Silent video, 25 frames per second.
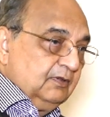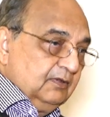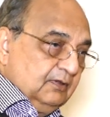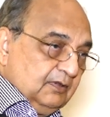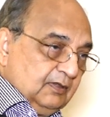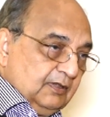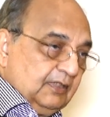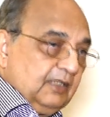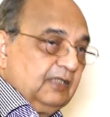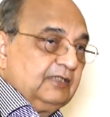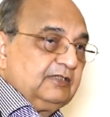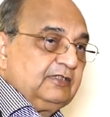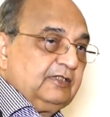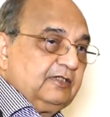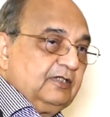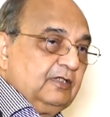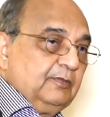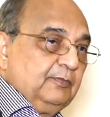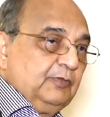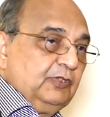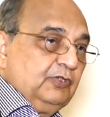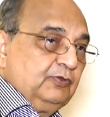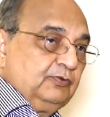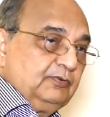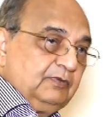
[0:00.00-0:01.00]
catheter
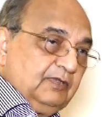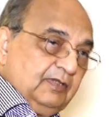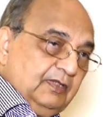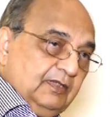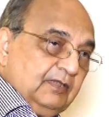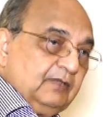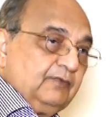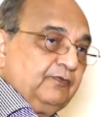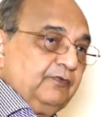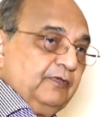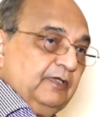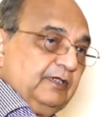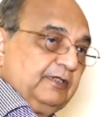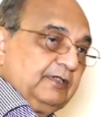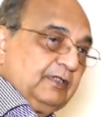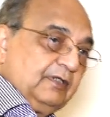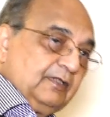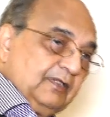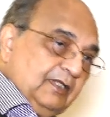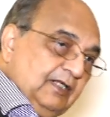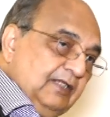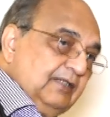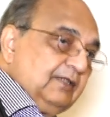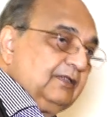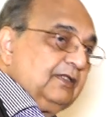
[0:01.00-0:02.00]
mount and
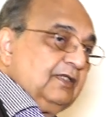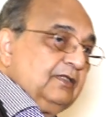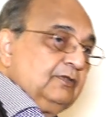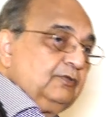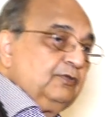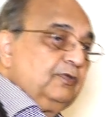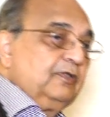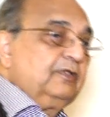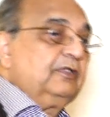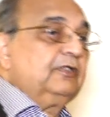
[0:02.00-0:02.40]
filter, and then you